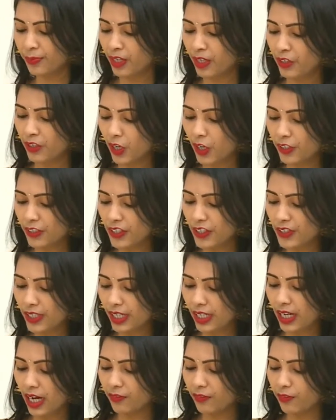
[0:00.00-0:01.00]

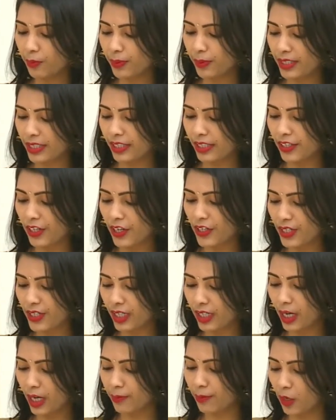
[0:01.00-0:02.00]
Dr.Chella for presentation
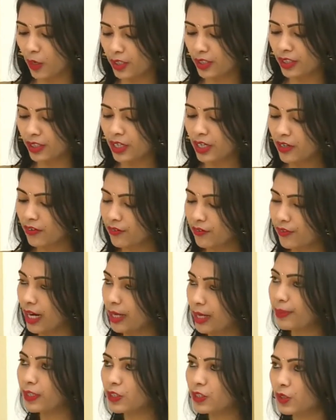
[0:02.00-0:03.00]
about Fiber
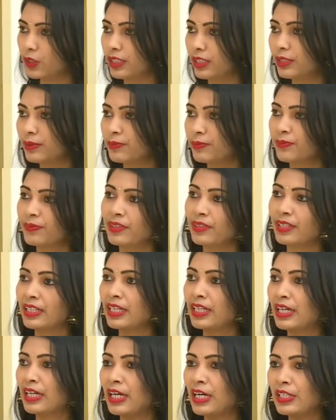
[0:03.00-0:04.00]
Gold.
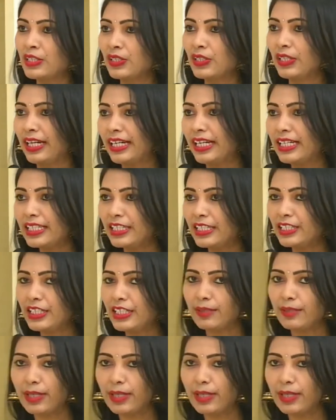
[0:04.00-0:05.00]
So ladies and
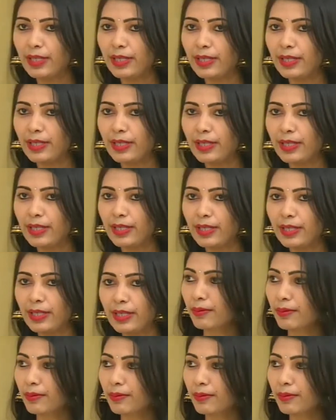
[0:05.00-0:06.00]
gentlemen, please do welcome
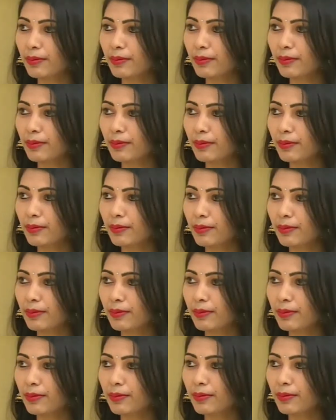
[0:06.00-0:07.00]
him with a huge round of
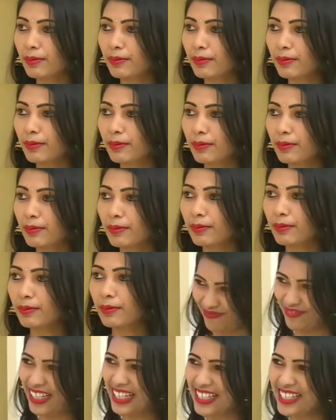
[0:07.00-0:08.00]
applause.
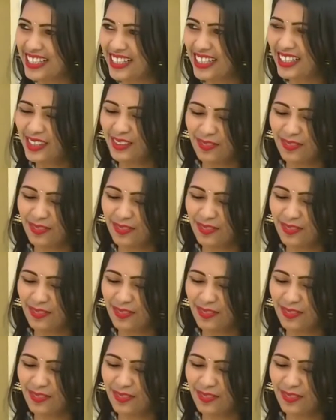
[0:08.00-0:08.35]
Please, sir.